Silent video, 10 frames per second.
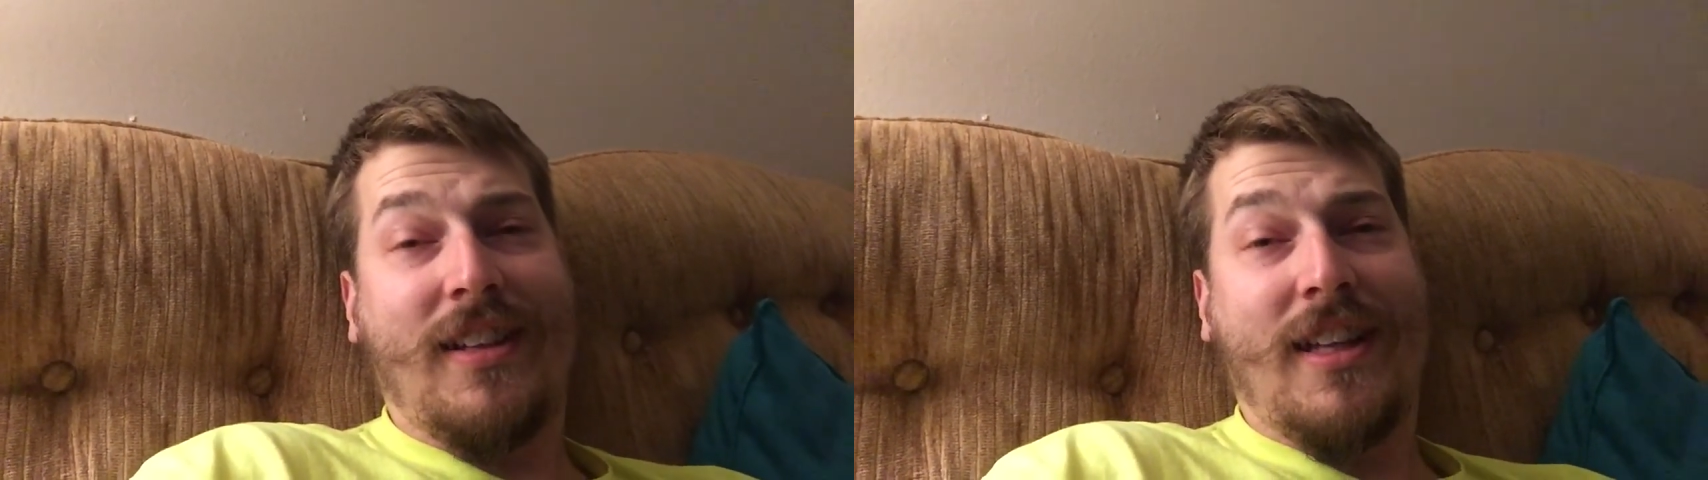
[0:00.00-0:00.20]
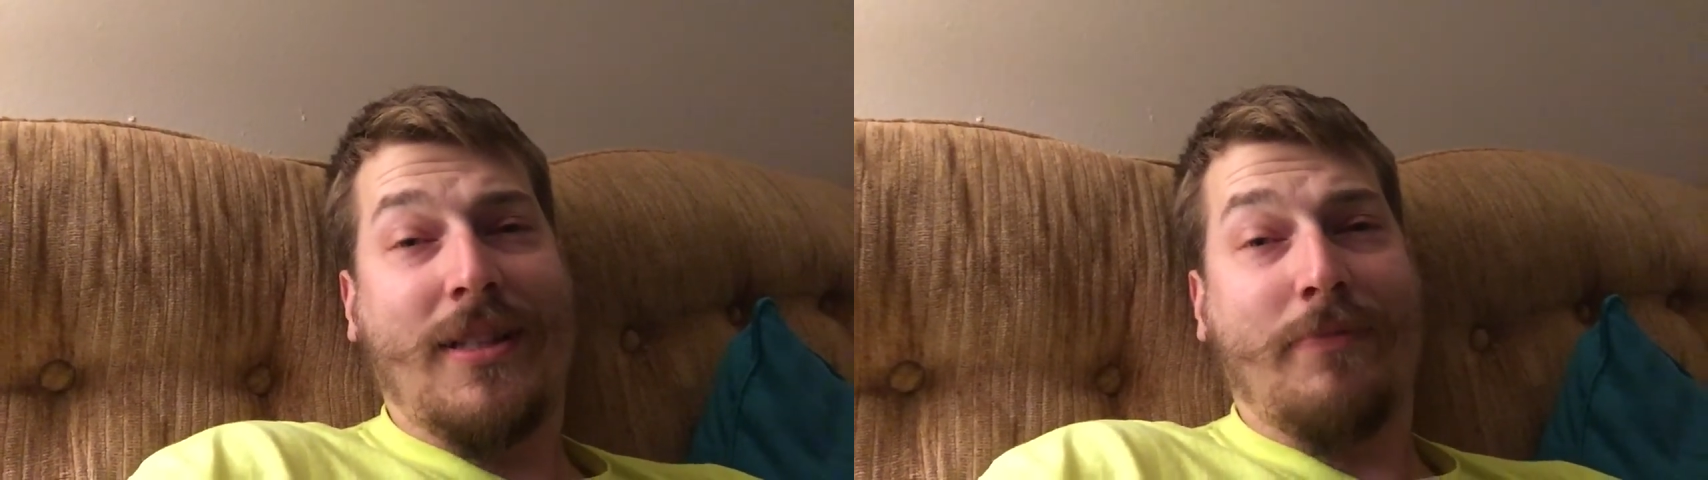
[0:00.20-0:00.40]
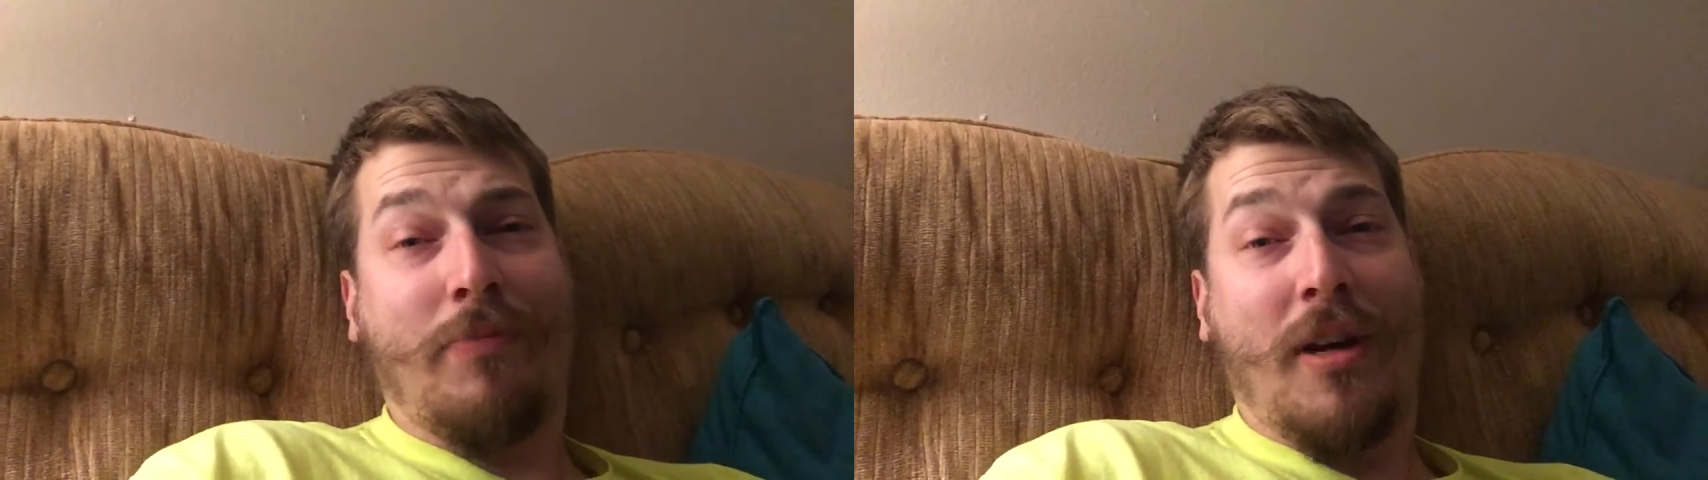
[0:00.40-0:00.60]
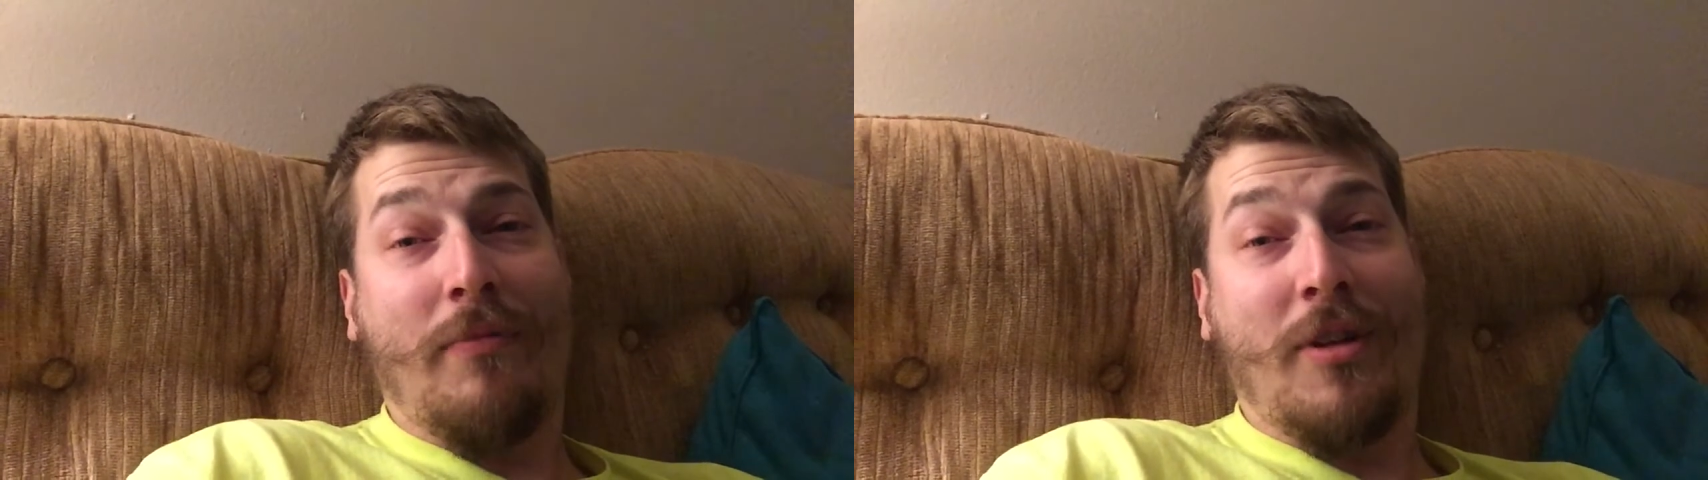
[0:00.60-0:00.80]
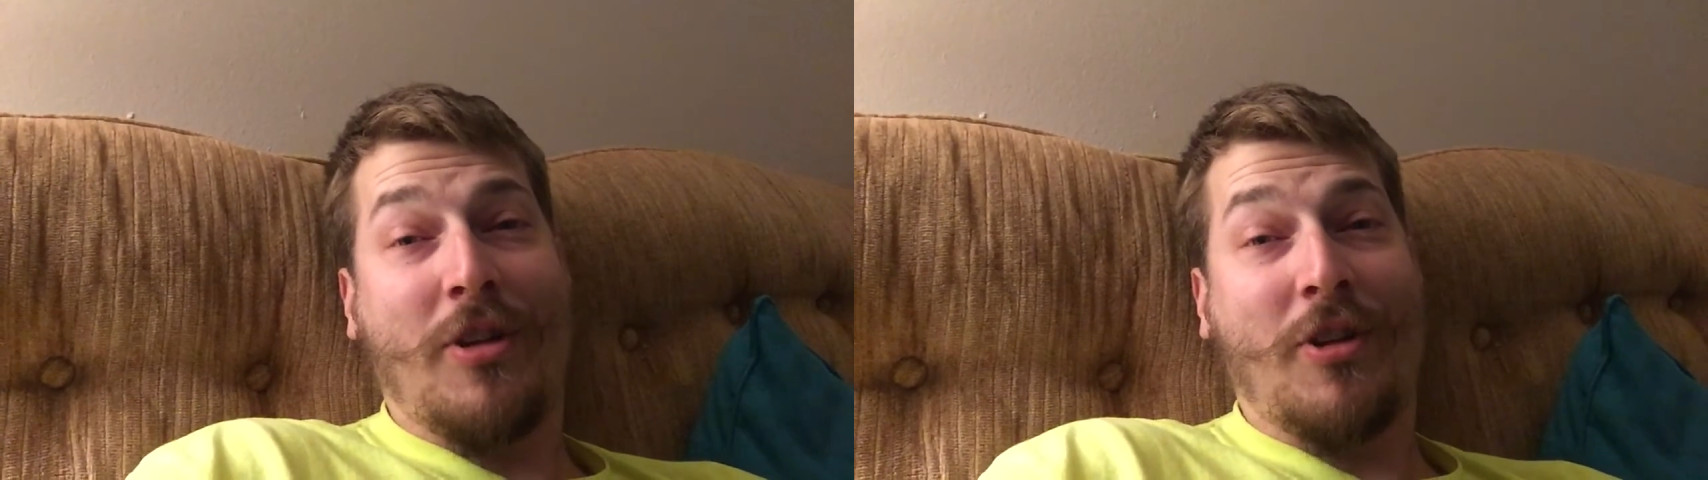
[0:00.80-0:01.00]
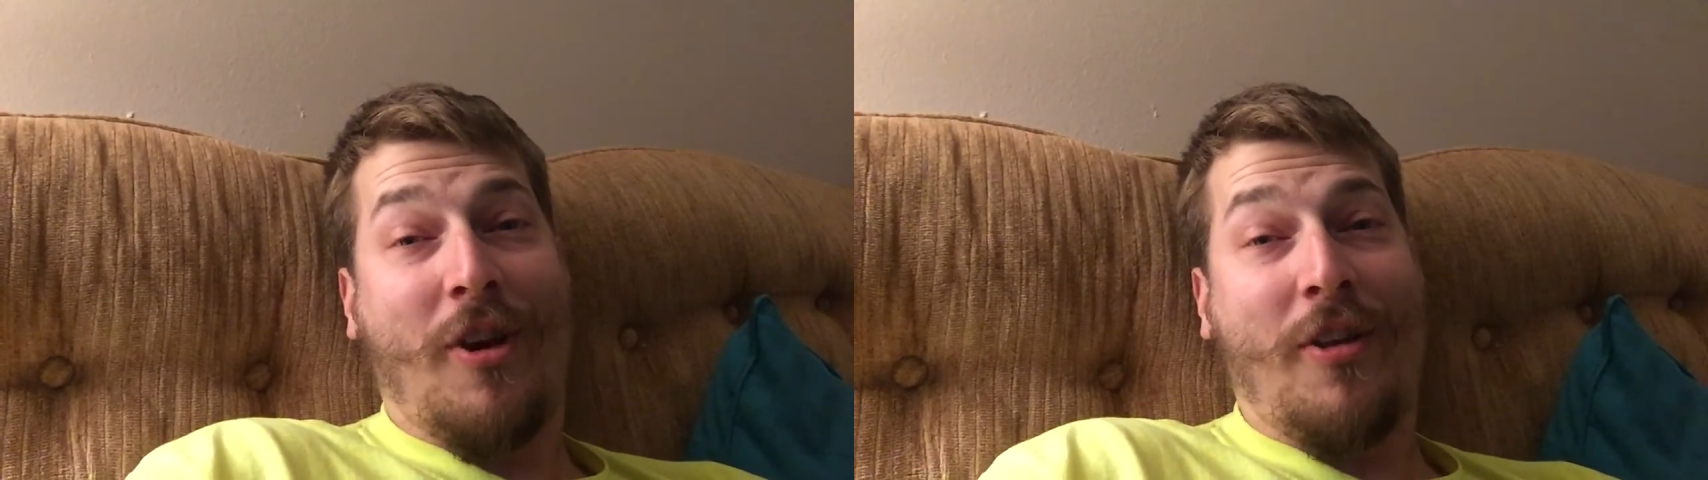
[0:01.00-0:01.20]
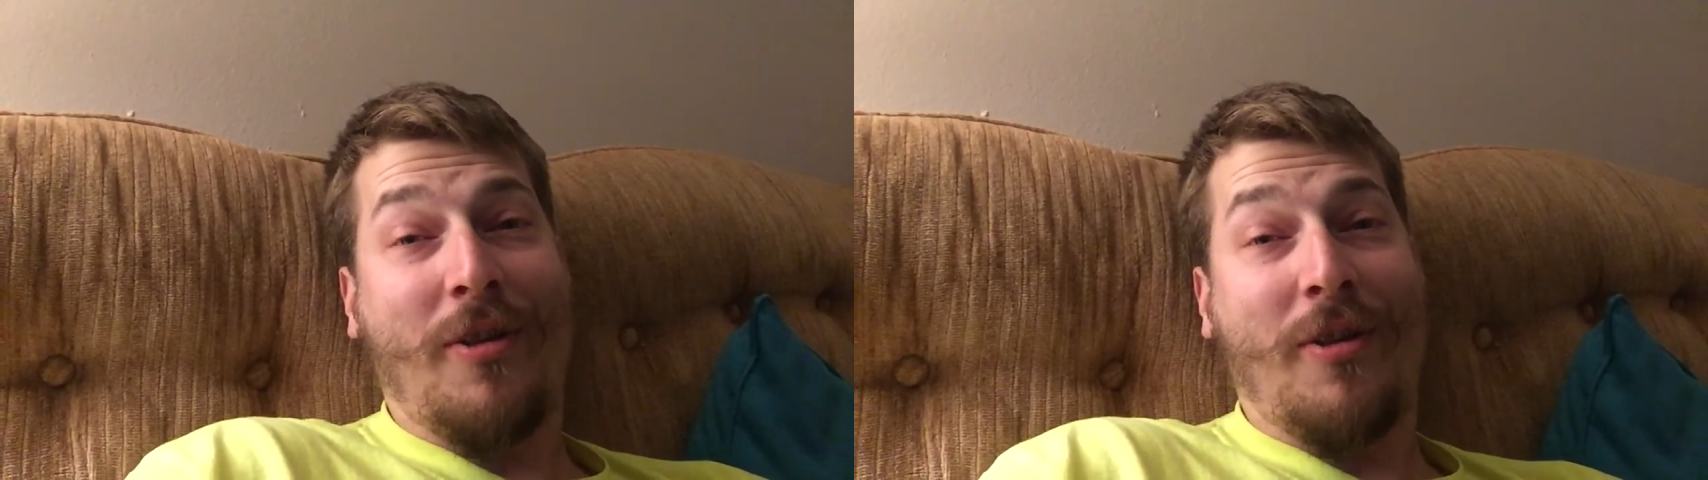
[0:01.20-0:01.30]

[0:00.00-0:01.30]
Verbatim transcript: that's pretty much all